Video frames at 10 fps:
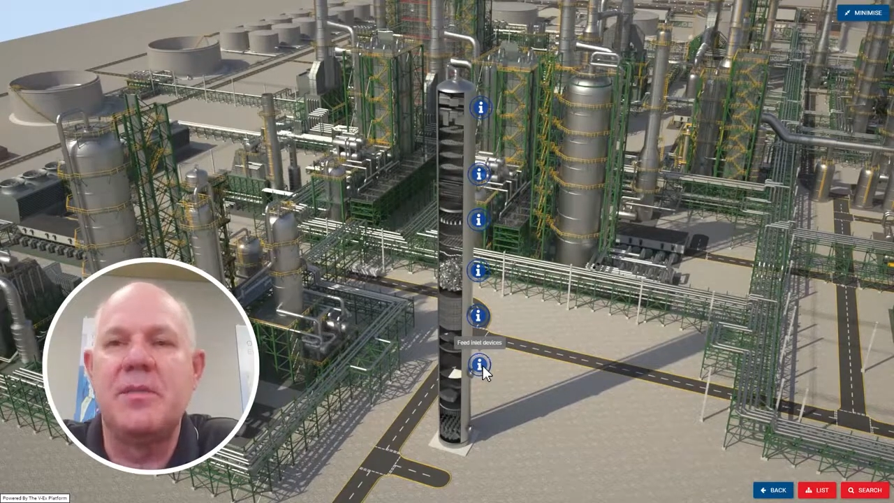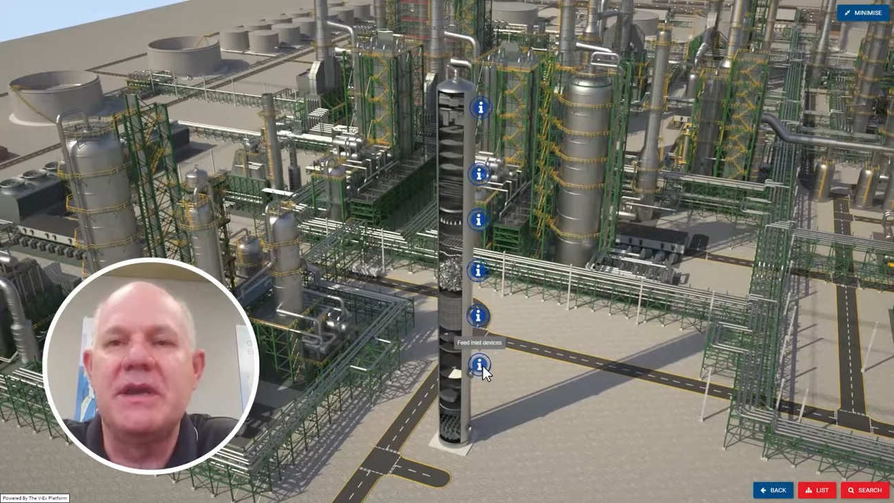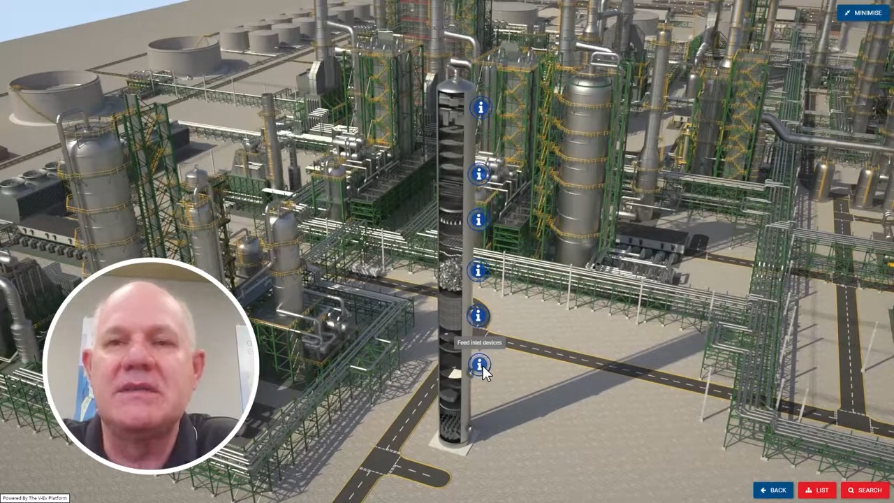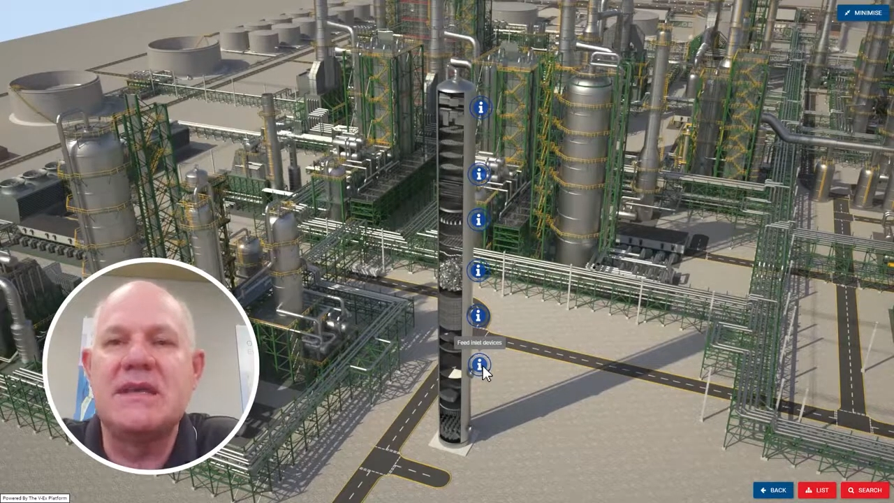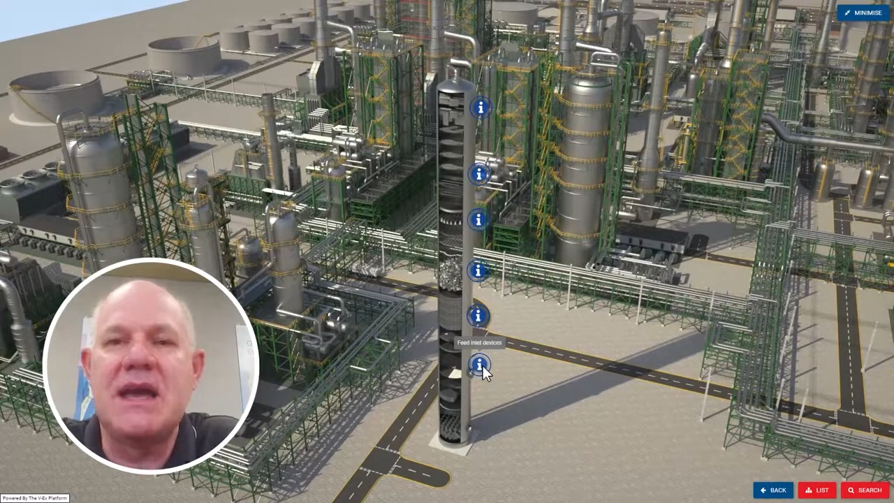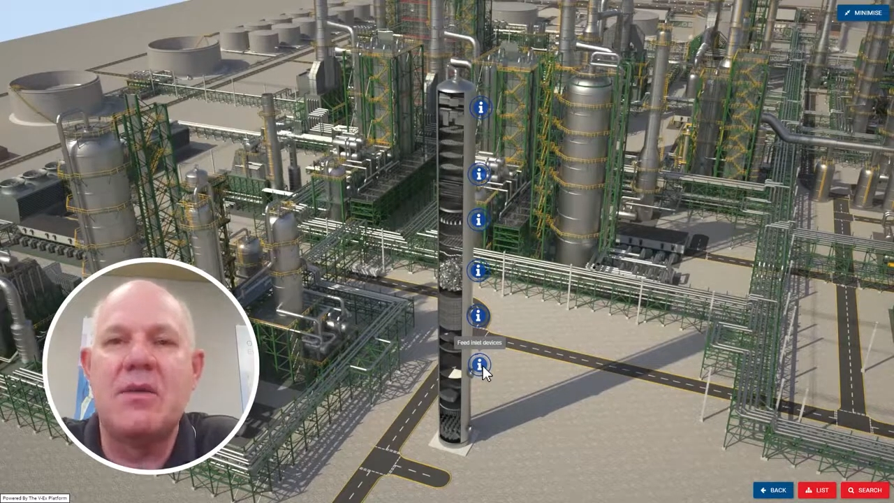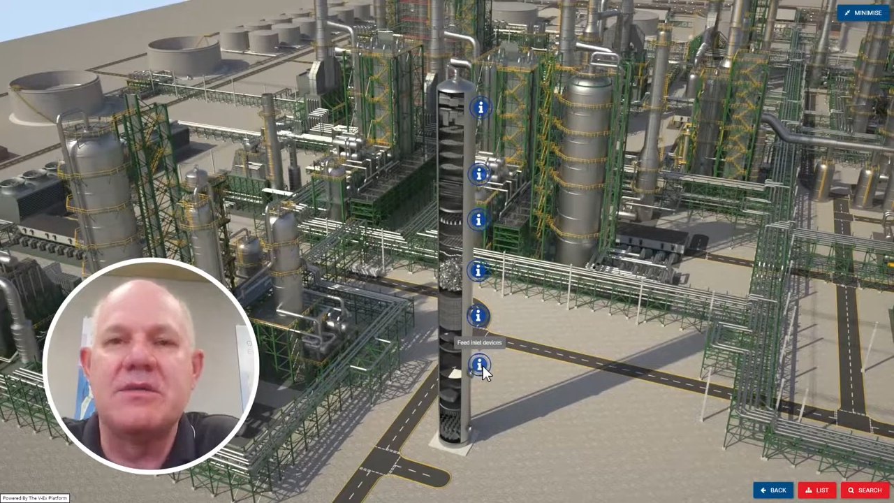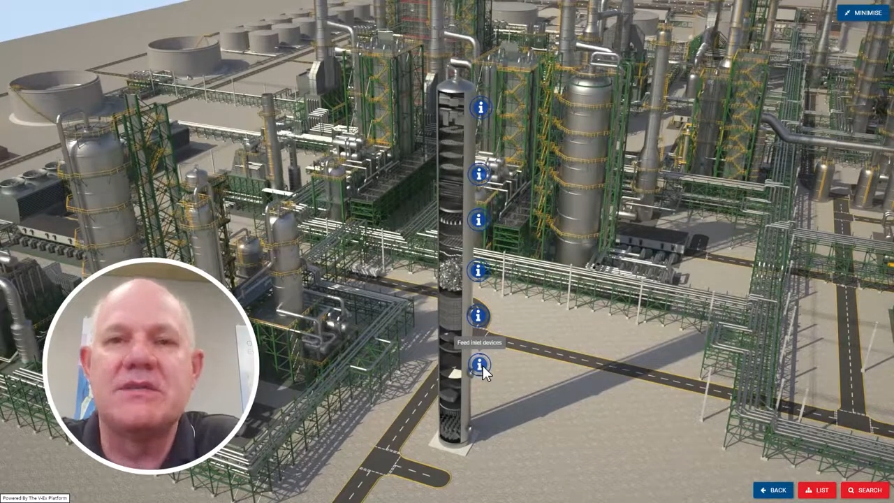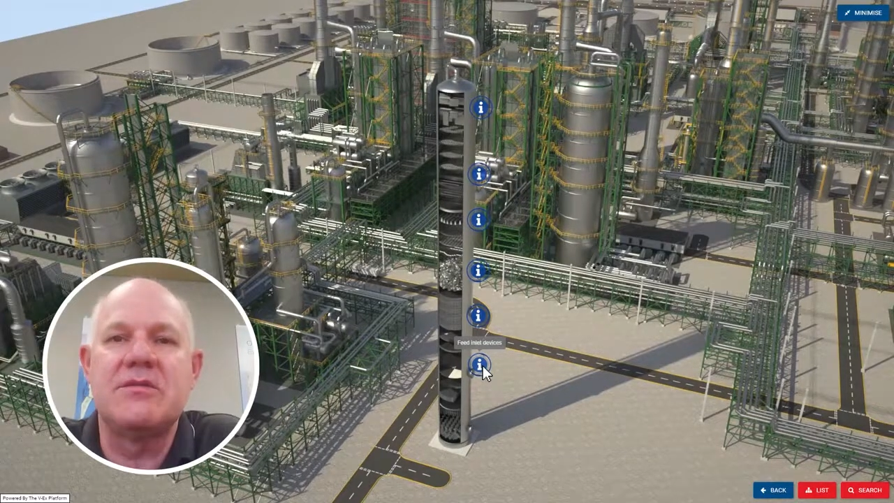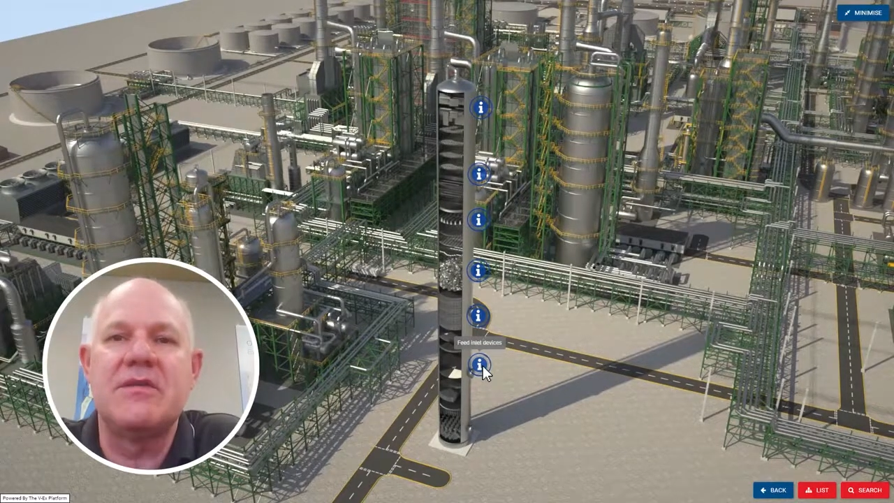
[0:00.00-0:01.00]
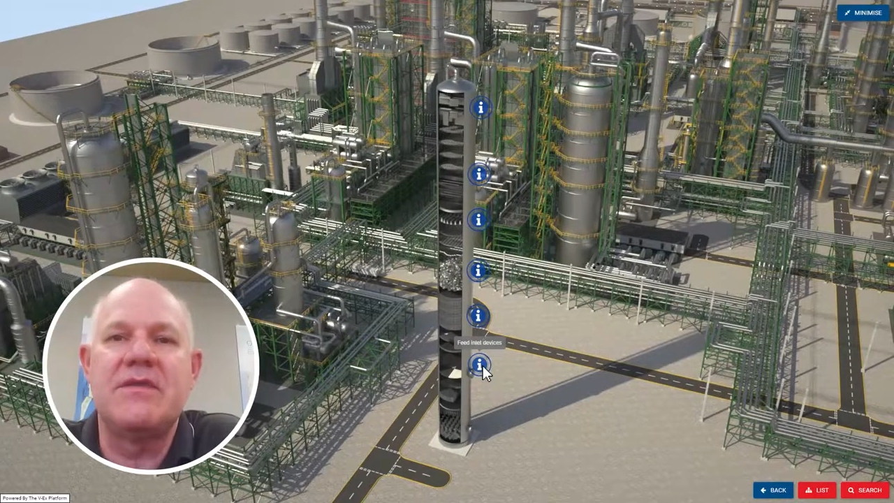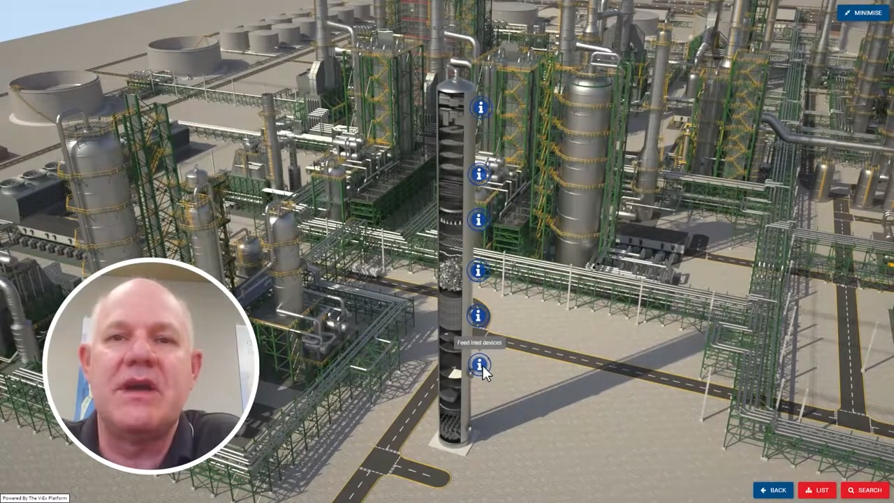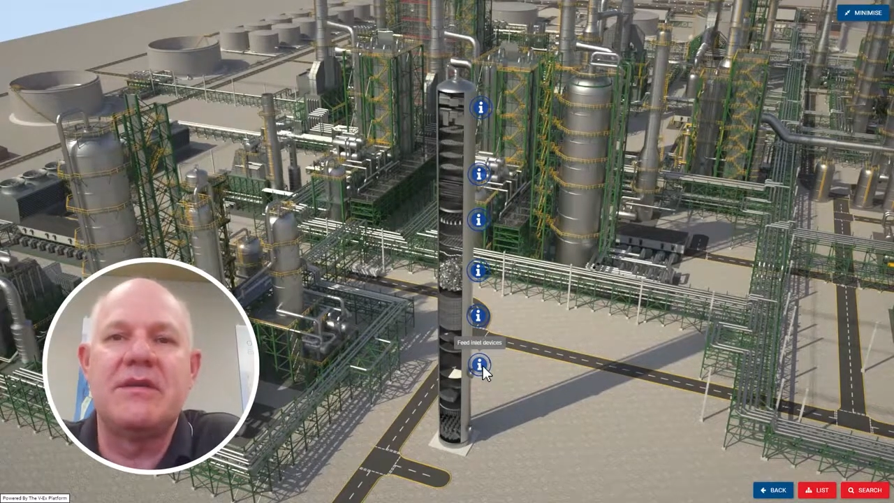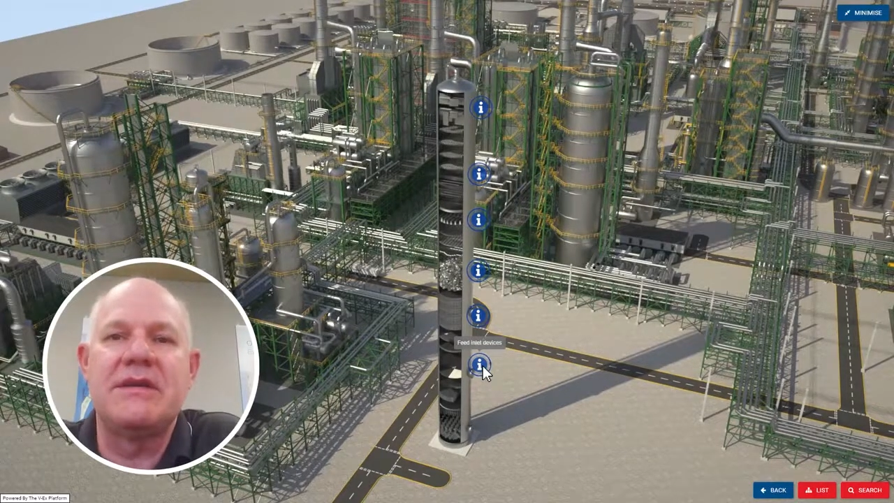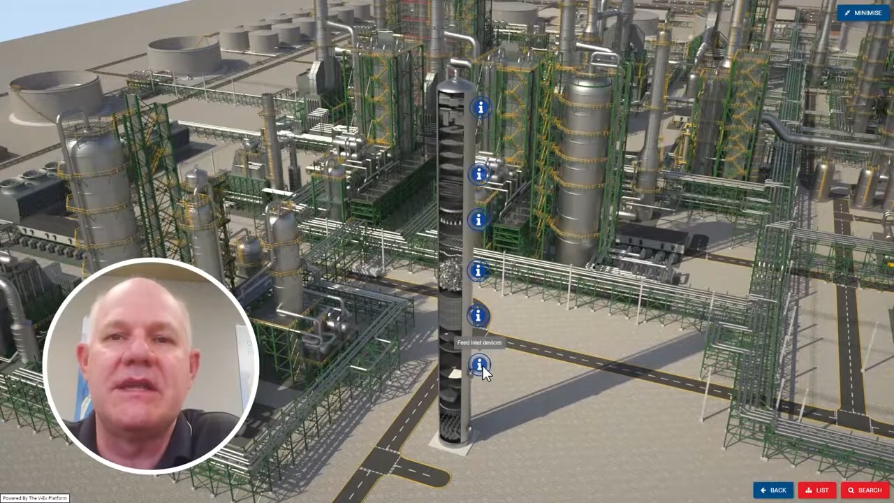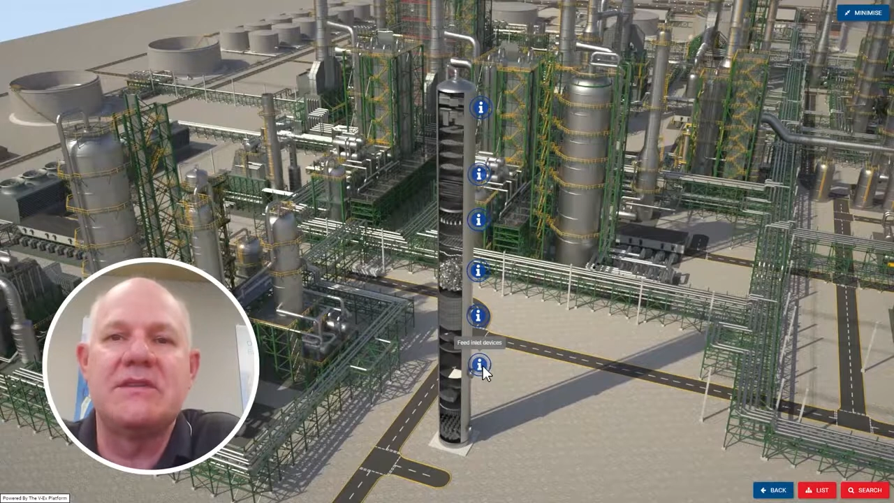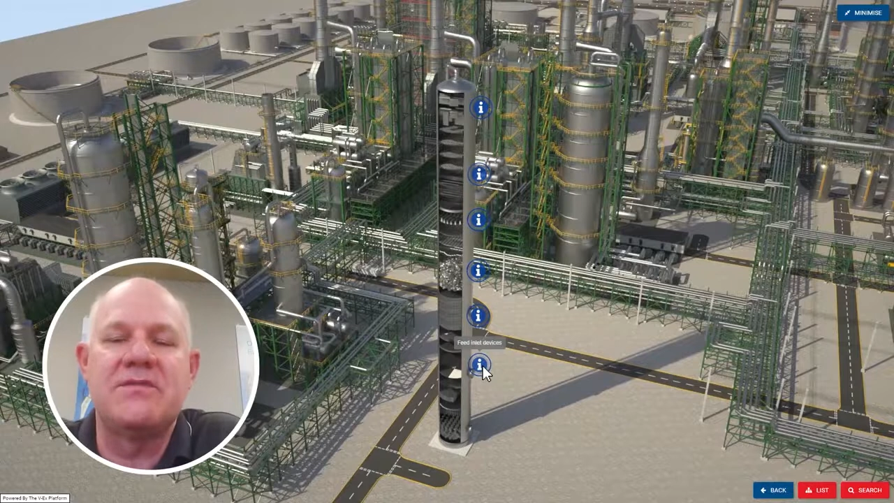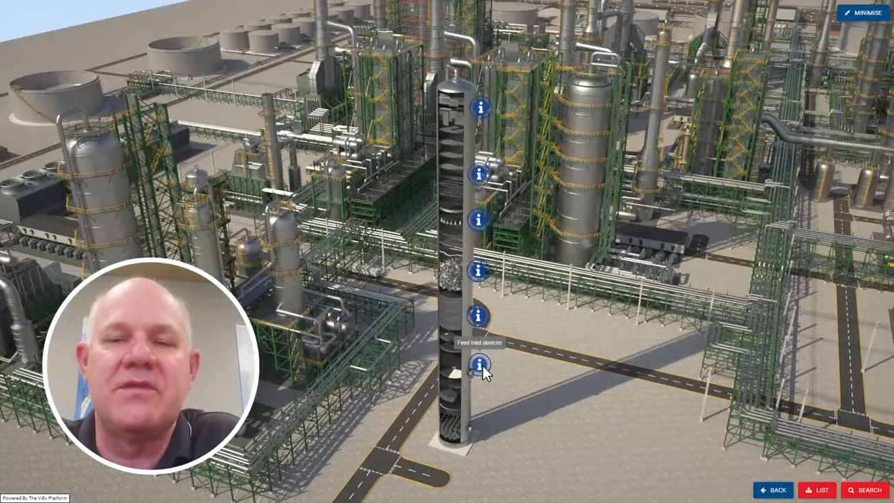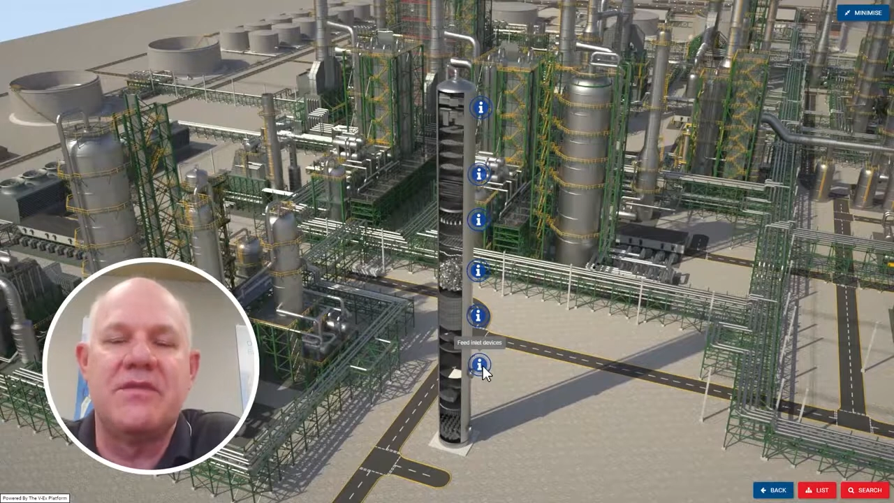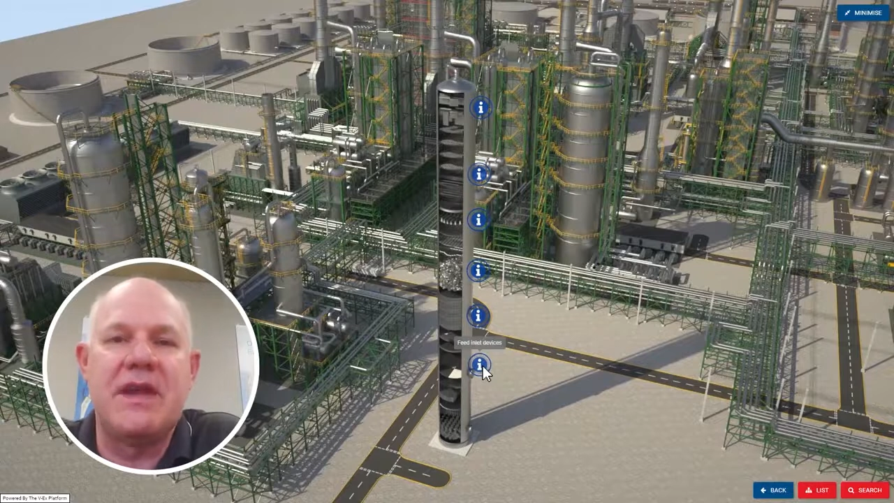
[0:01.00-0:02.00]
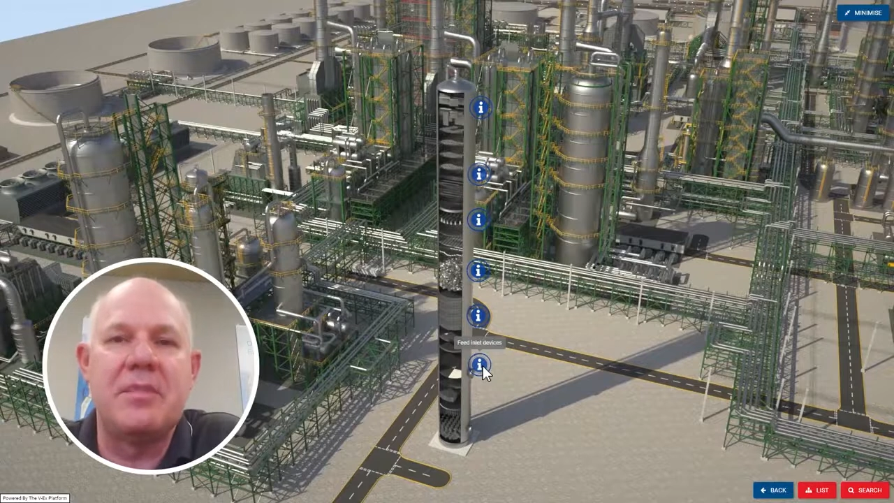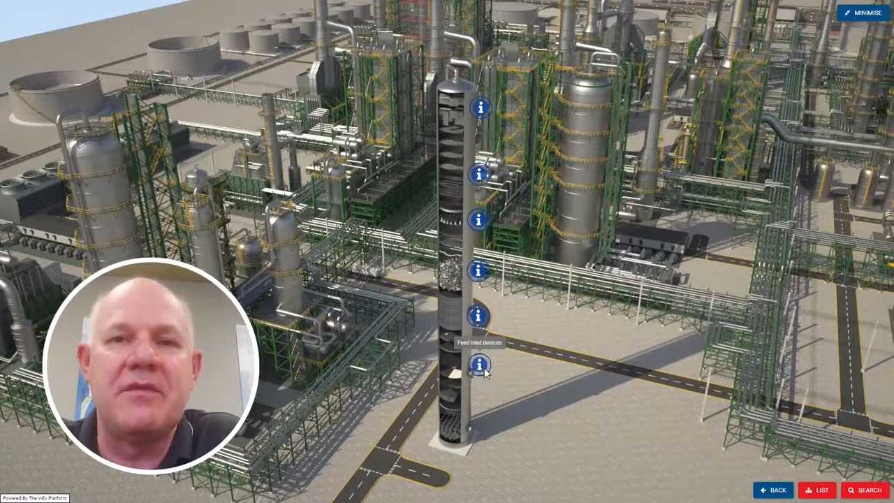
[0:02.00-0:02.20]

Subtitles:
big towers in a refinery, and that's for vapor